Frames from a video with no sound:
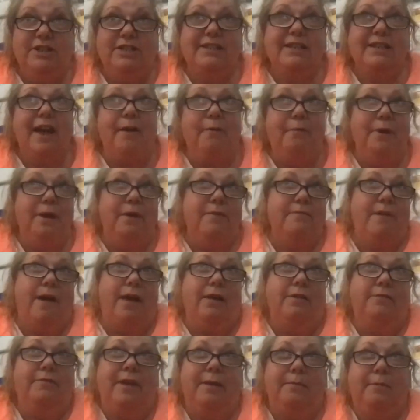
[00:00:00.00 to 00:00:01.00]
got rid of
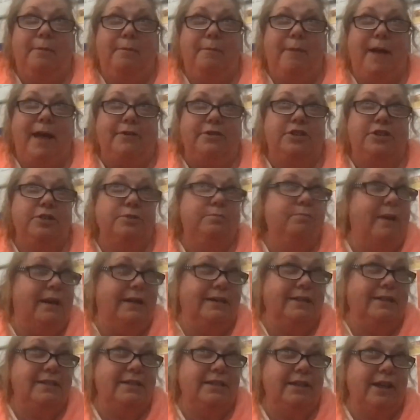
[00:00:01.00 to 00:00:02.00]
all of them about two
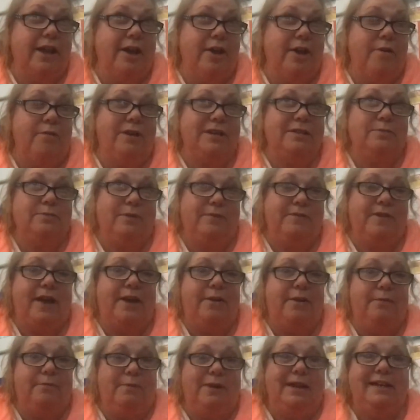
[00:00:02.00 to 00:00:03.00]
months ago because we've got
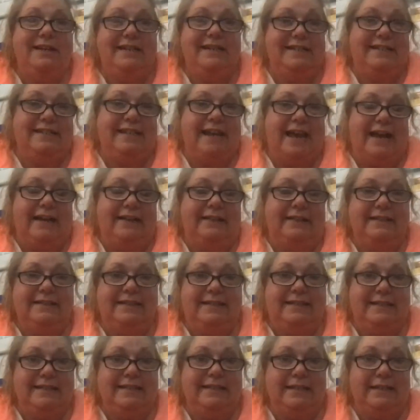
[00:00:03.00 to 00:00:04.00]
to redesign the
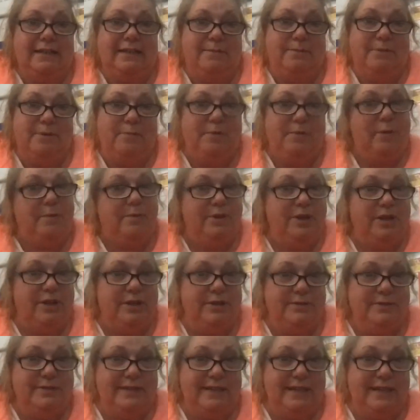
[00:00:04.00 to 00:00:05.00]
system that we were
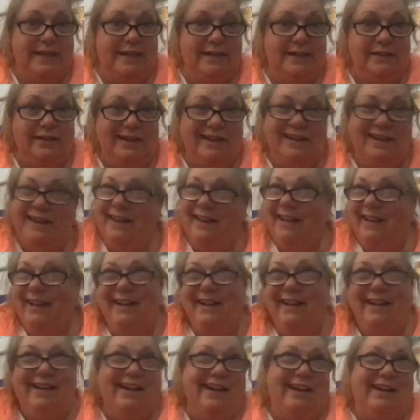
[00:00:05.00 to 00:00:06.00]
using.
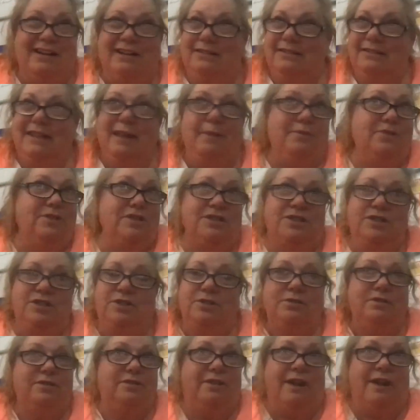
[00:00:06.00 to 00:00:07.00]
They were just
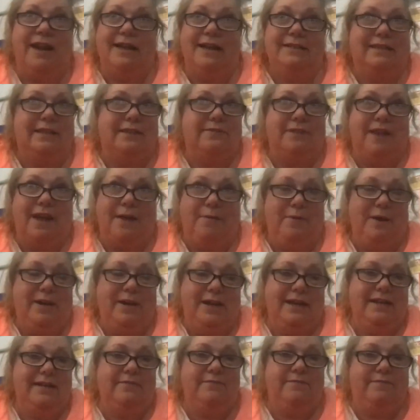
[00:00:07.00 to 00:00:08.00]
too aggressive, and we
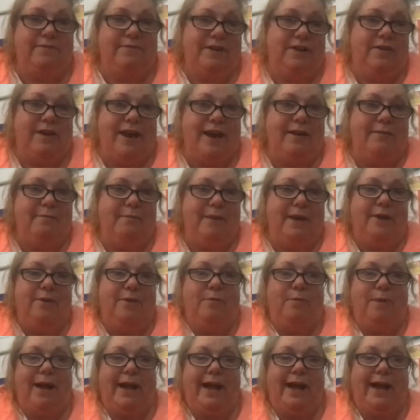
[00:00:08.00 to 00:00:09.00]
need to figure out a better
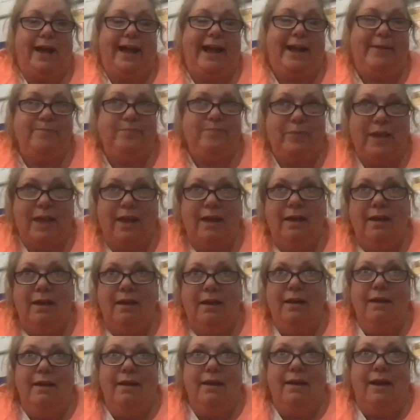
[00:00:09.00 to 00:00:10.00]
way.
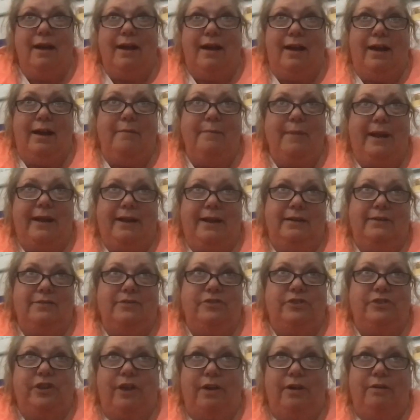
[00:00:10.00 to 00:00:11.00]
Um, and
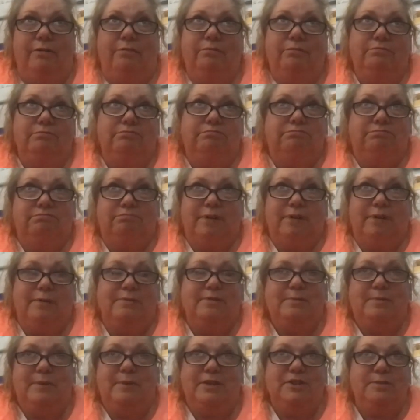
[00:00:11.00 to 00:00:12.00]
so we were
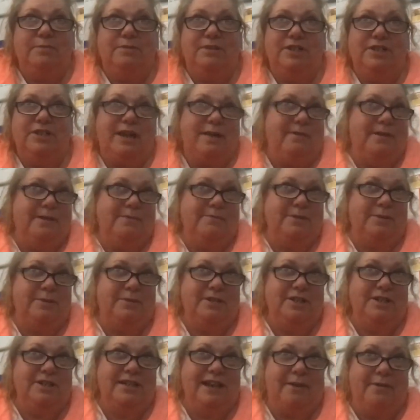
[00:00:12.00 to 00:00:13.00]
spending too much time on them, so
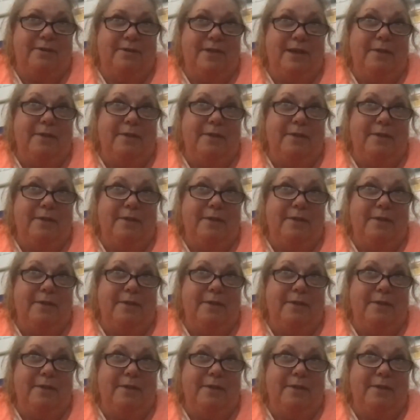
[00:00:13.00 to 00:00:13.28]
we just got rid of them.